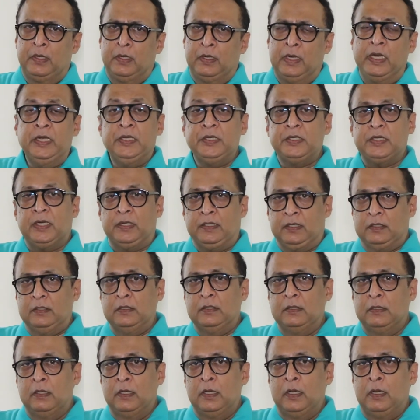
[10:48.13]
In
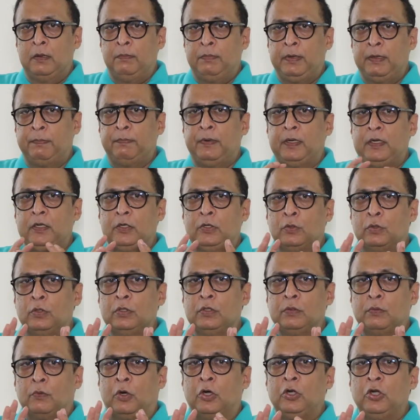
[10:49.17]
general, people
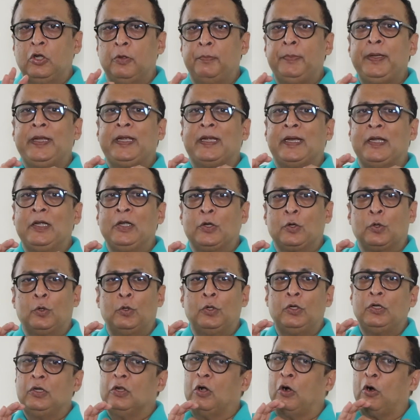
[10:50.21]
don't want to be
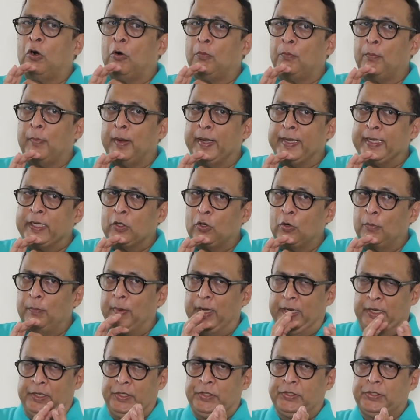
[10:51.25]
controlled or
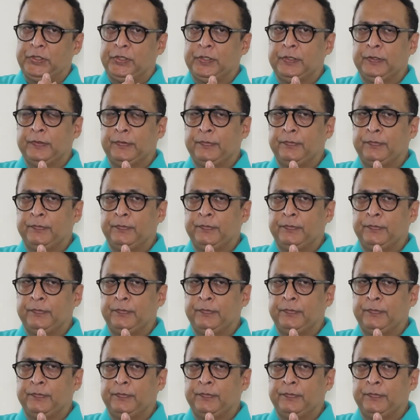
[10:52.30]
micromanaged.